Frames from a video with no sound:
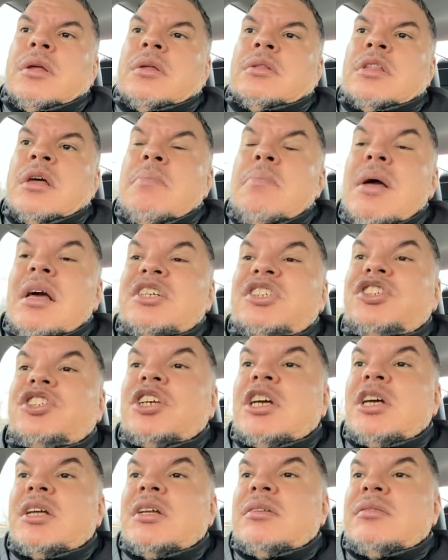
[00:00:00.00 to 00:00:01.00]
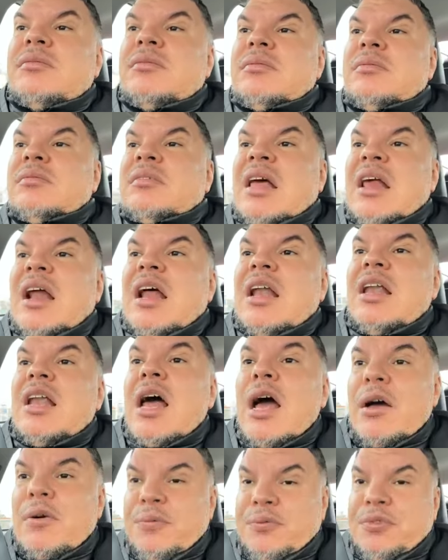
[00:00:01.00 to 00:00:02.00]
the masjid that I
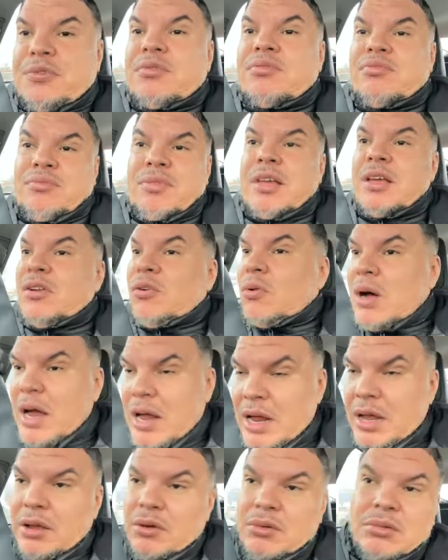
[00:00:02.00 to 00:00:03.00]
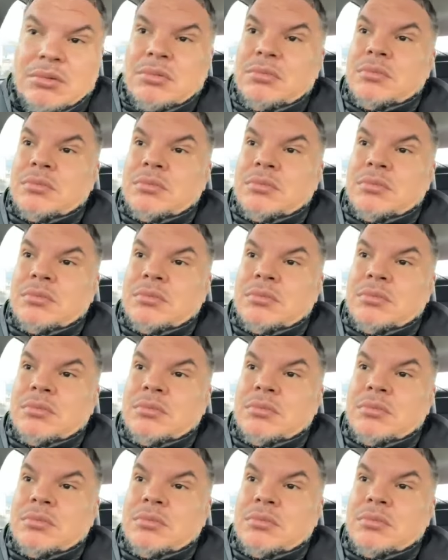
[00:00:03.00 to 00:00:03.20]
left in Ohio,